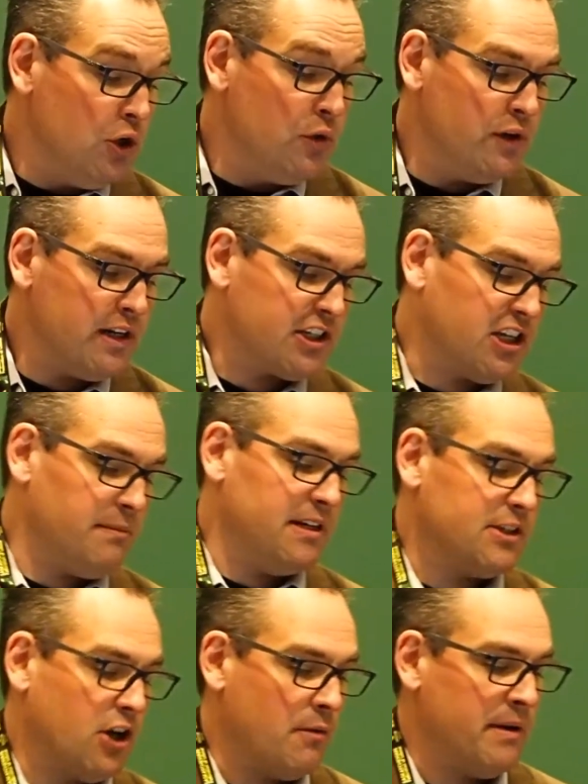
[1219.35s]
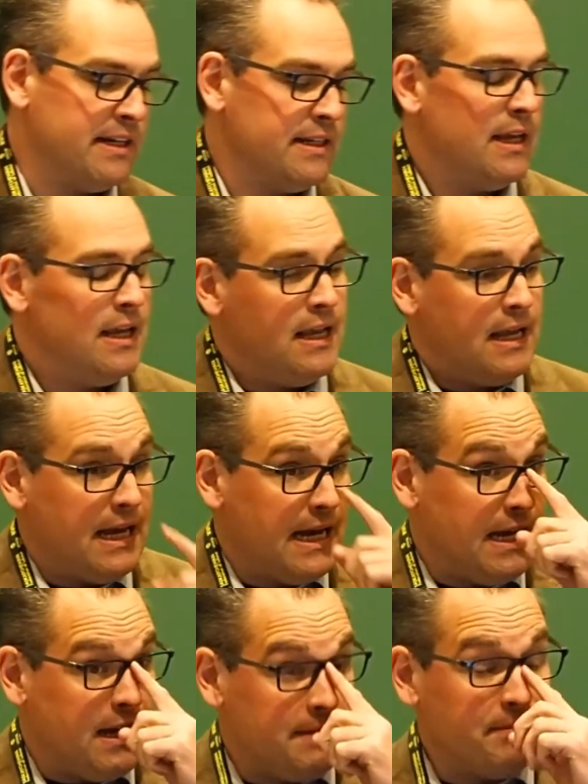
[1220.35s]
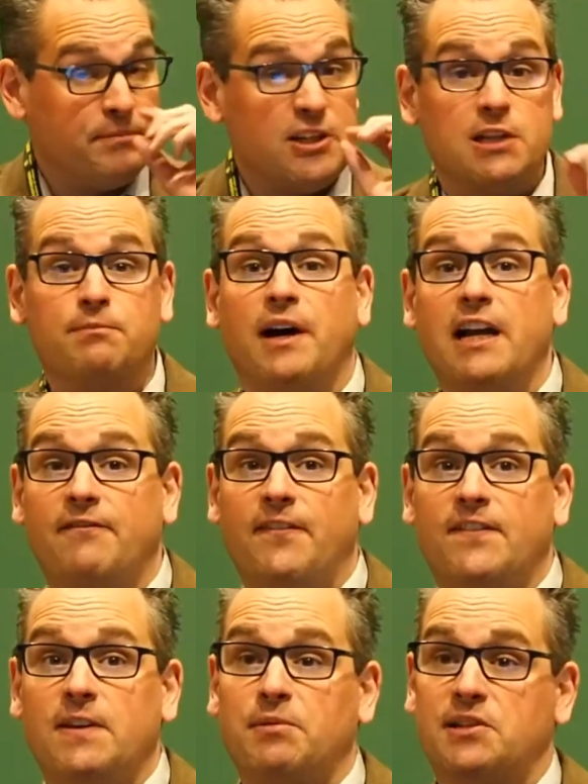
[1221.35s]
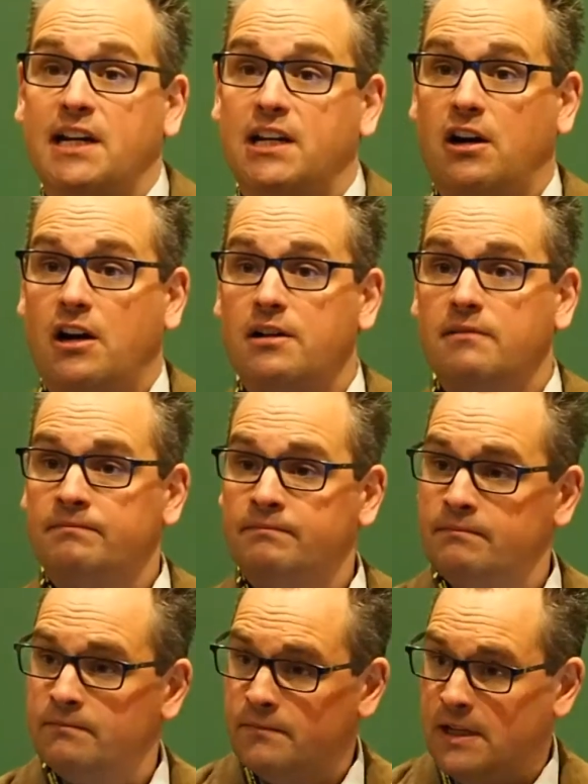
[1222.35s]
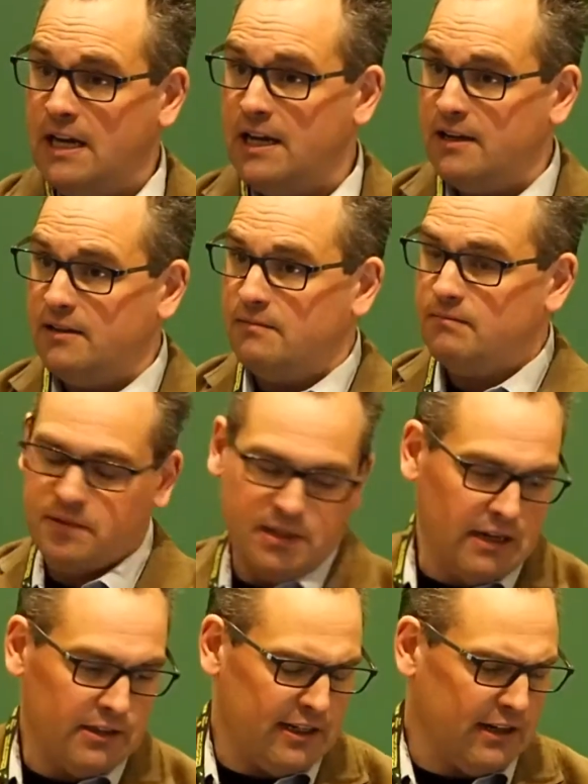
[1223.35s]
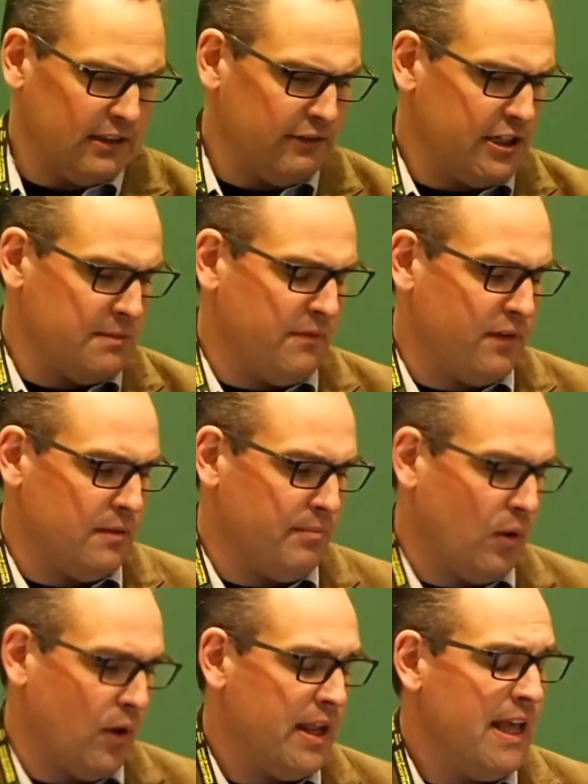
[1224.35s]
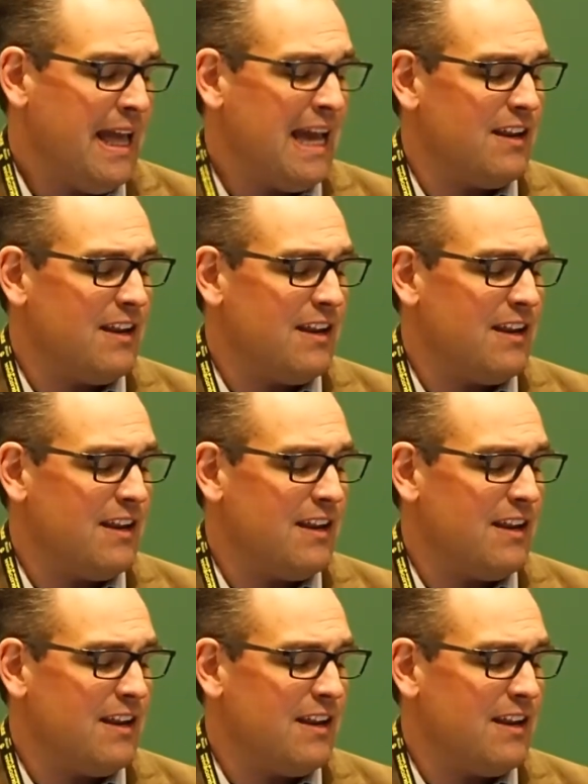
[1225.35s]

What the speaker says: New units could be determined just by a 50% card declaration for the board.